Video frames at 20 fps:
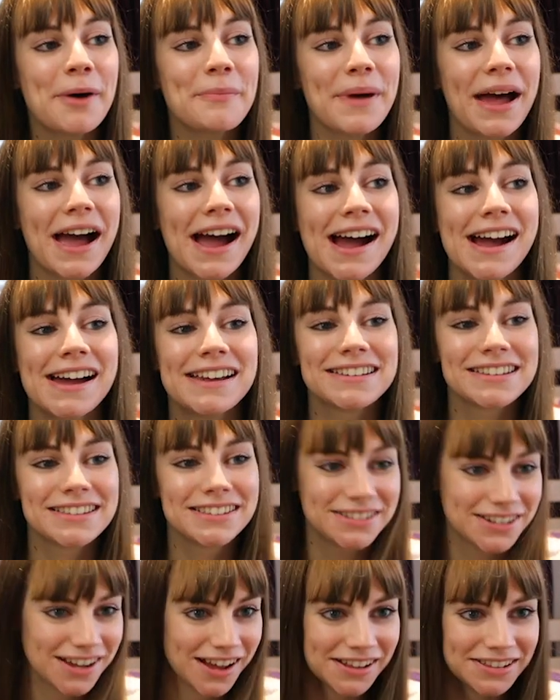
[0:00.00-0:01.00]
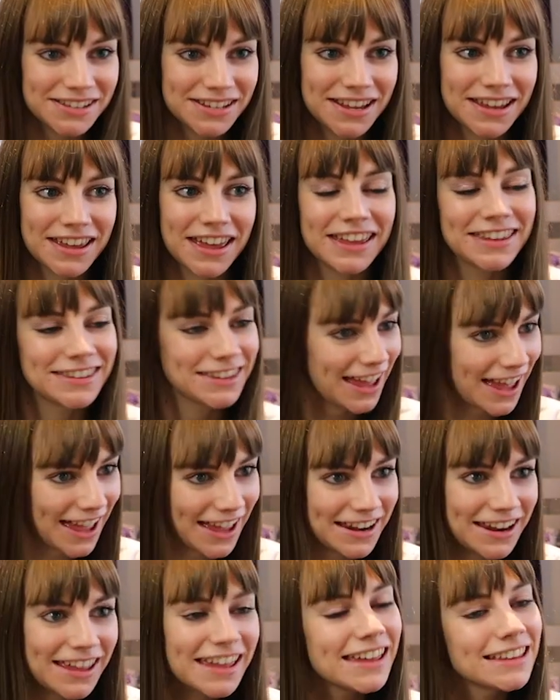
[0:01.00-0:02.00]
up and starting
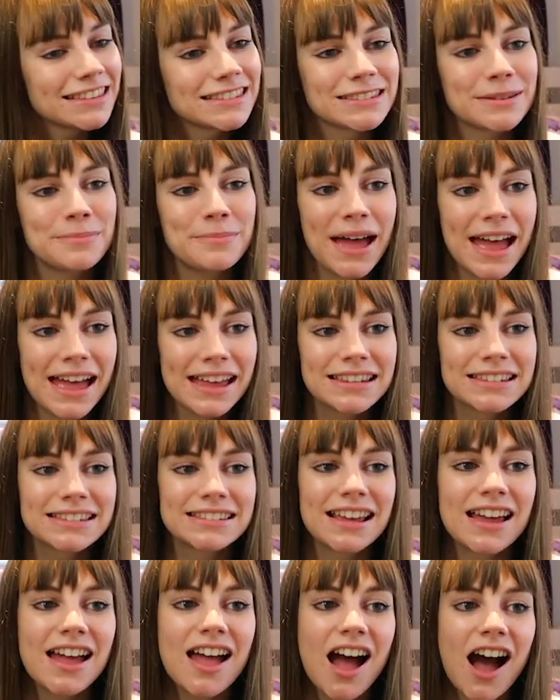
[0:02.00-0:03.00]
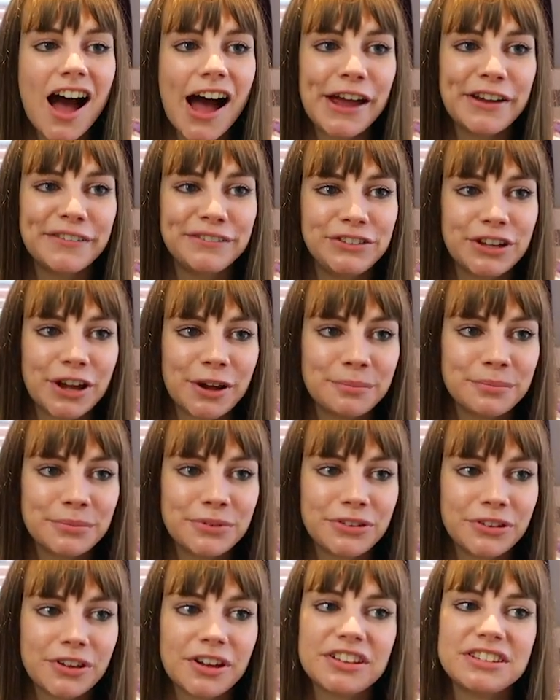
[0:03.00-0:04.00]
again it's a mess I've
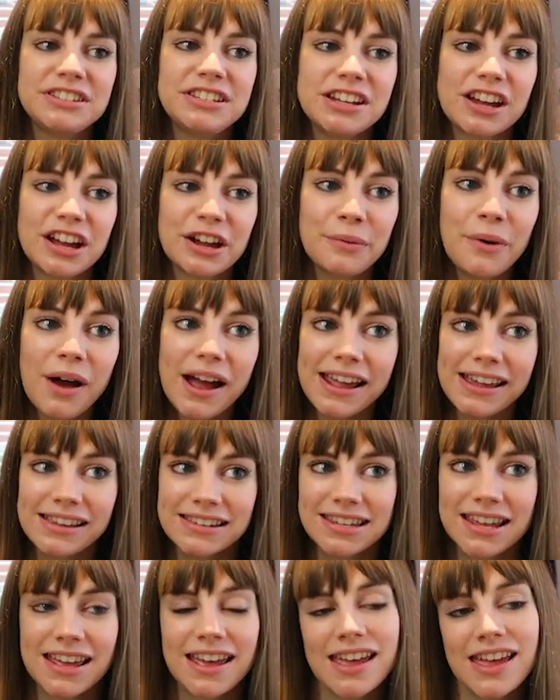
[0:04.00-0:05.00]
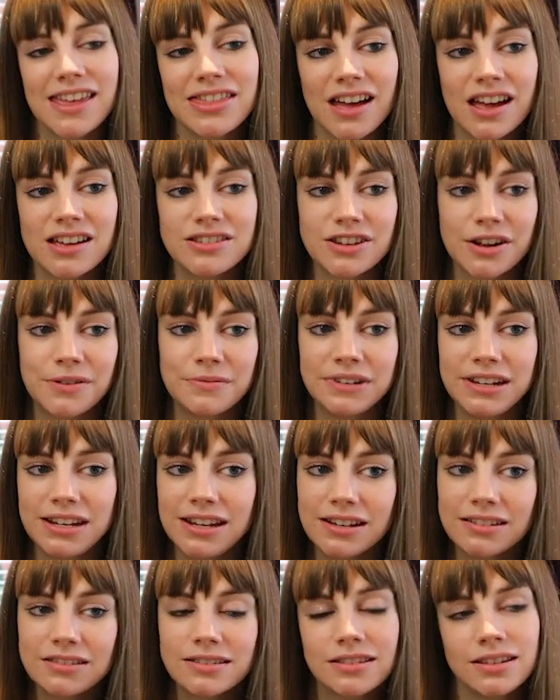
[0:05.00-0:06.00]
dumped DIYs here that I don't
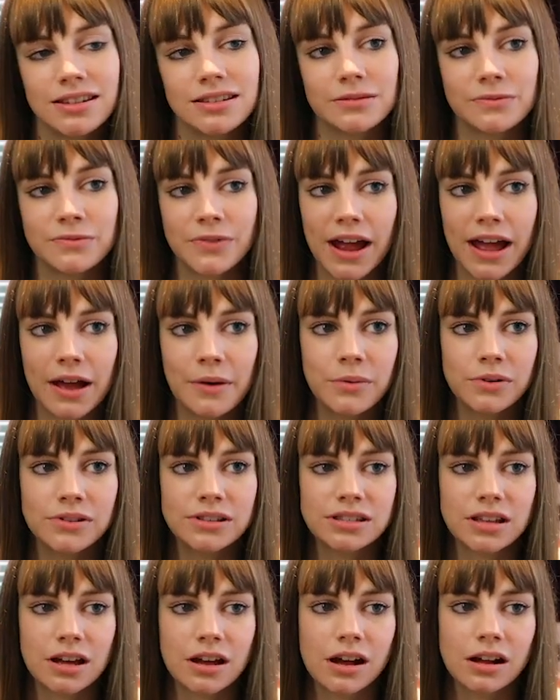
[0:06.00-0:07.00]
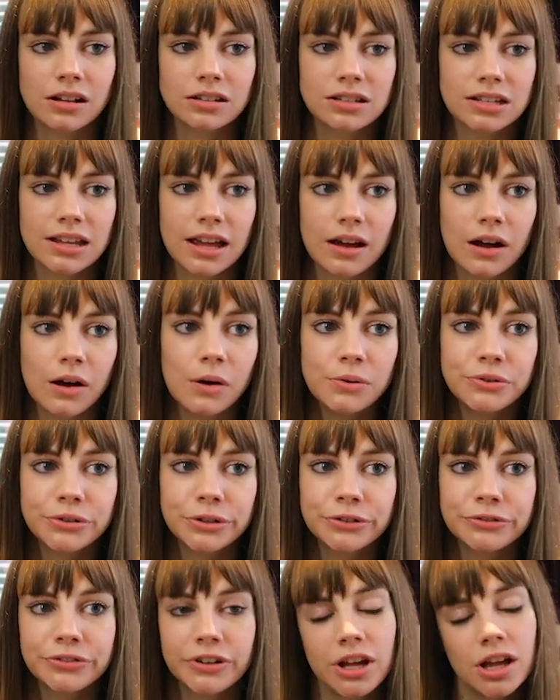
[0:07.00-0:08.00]
need so these are rare ones that are hard to get hold
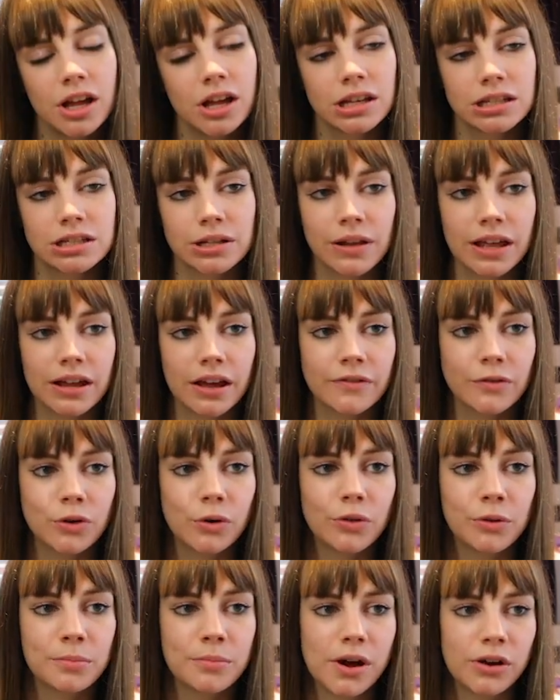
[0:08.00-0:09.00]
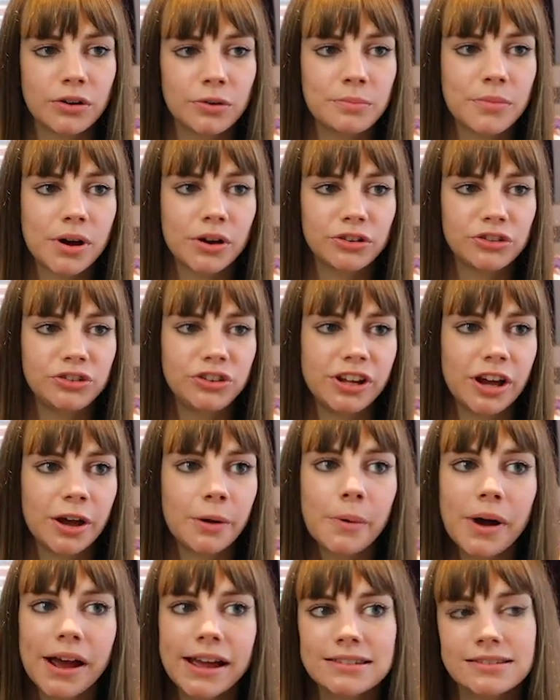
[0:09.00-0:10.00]
of so like I've got the mush
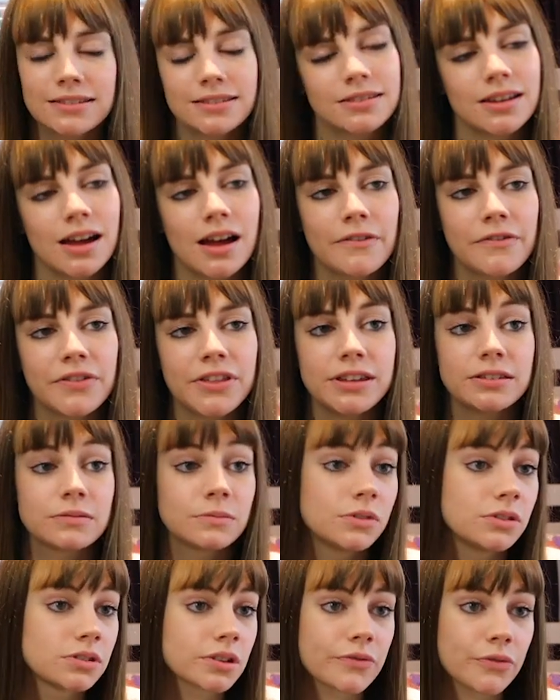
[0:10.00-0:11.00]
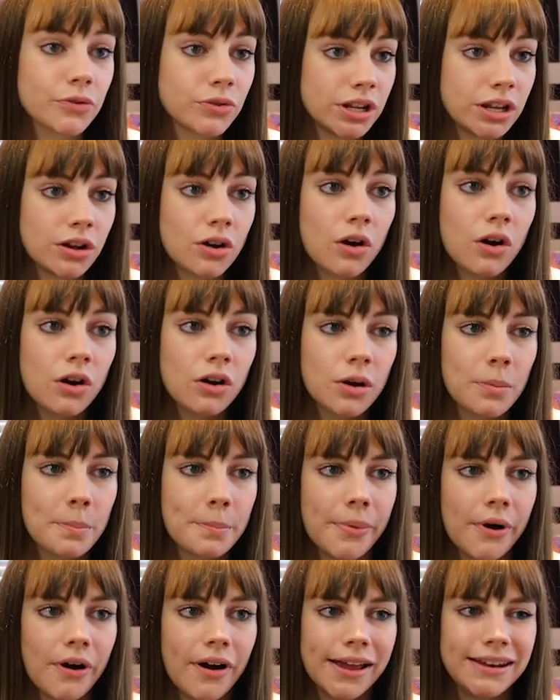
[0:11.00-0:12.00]
DIYs and stuff these are ones I've already got
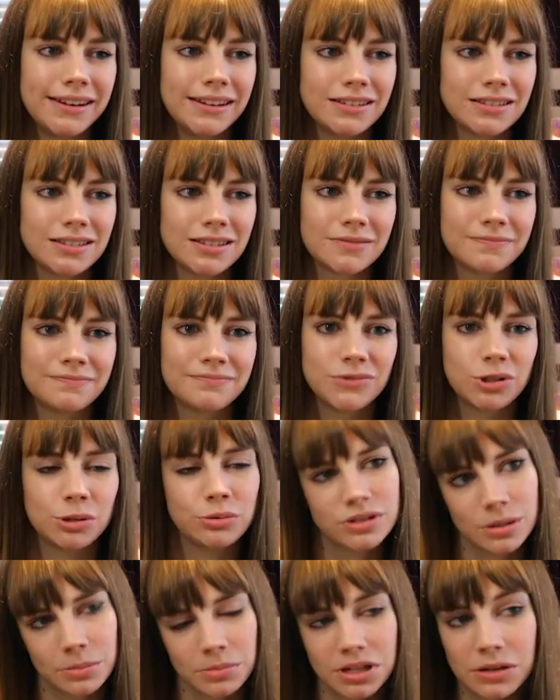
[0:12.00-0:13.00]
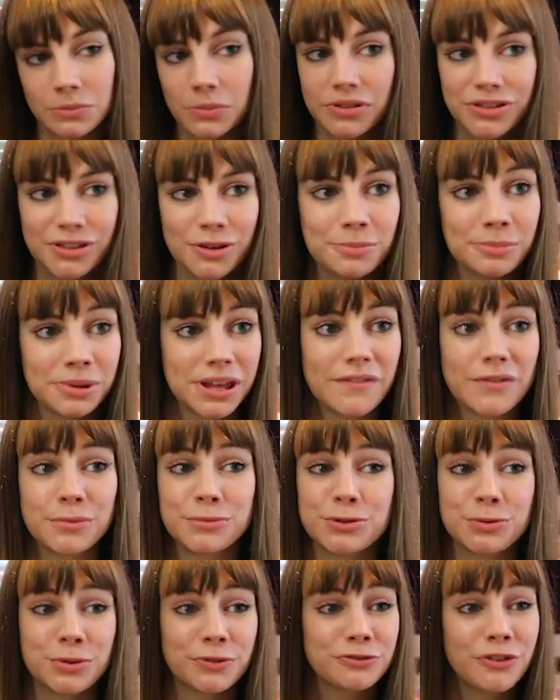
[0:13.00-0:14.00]
but I need to do something with them give
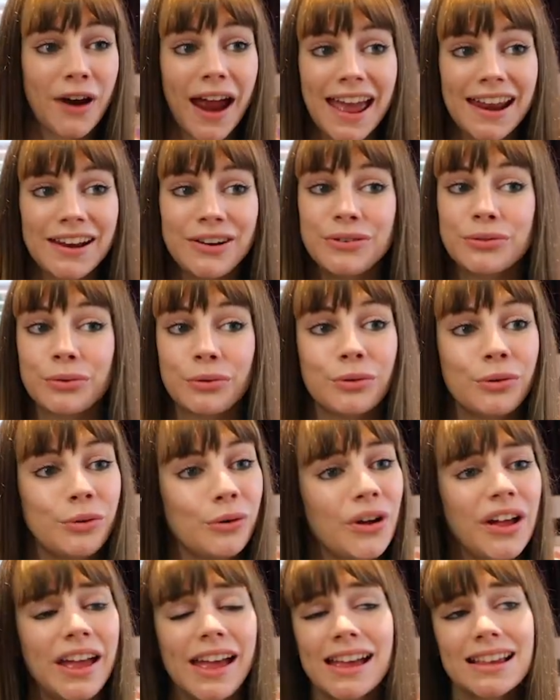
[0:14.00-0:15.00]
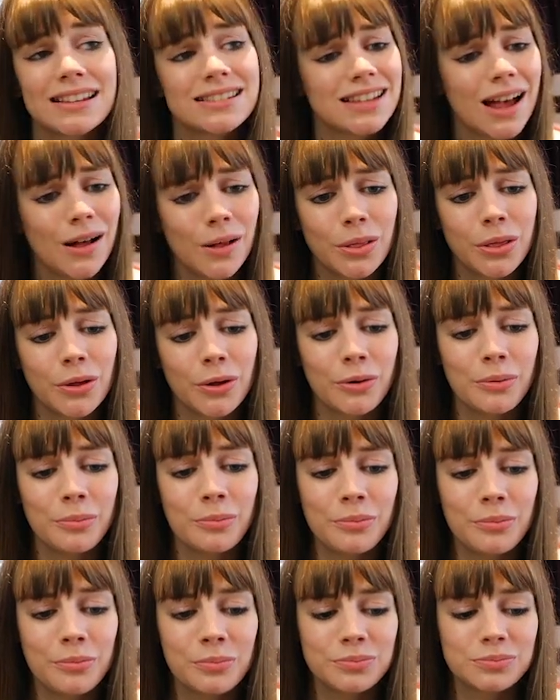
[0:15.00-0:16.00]
them to a friend or sell
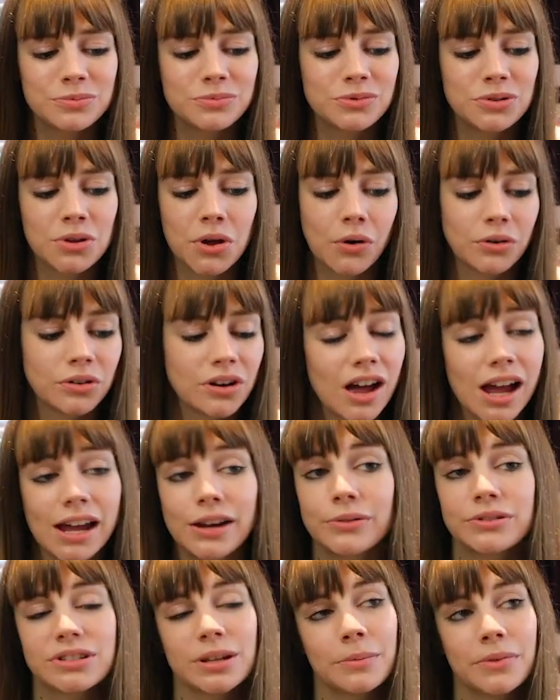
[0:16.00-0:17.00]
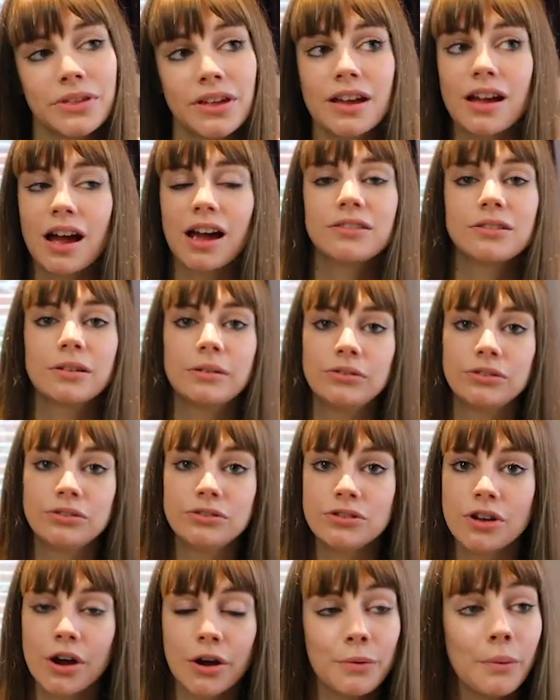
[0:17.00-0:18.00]
them online or something I don't
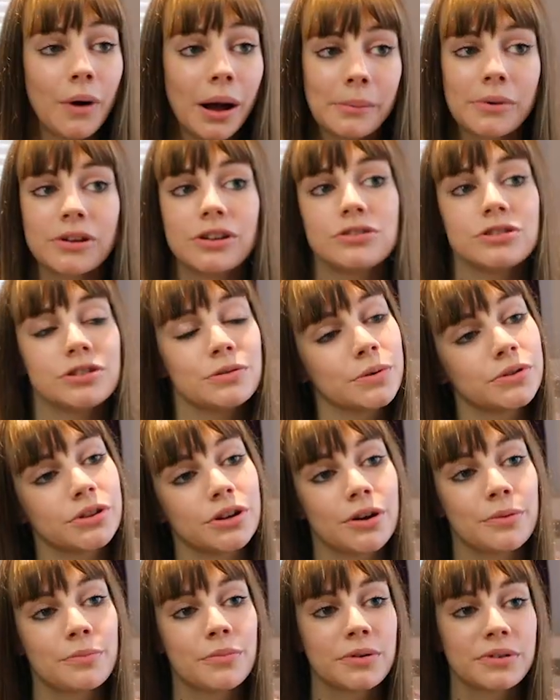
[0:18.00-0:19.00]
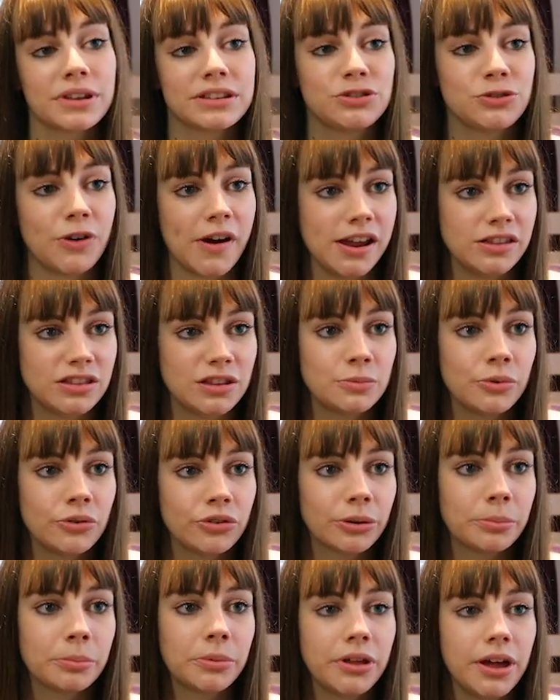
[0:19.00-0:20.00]
know what I'm going to do with them trade them or
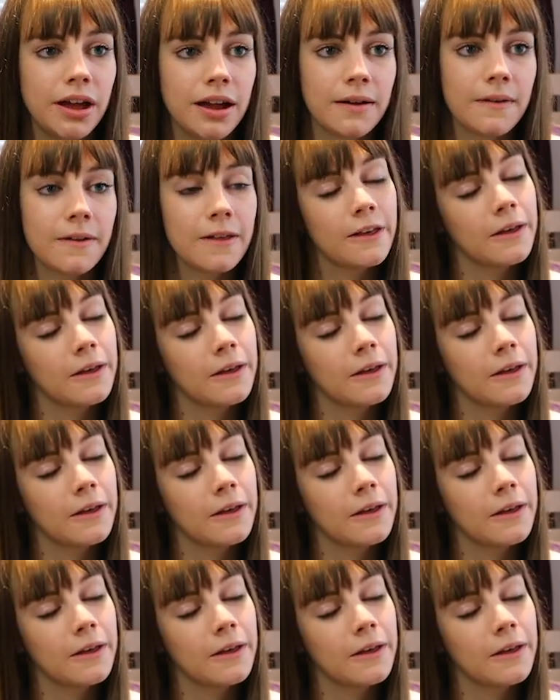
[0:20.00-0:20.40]
something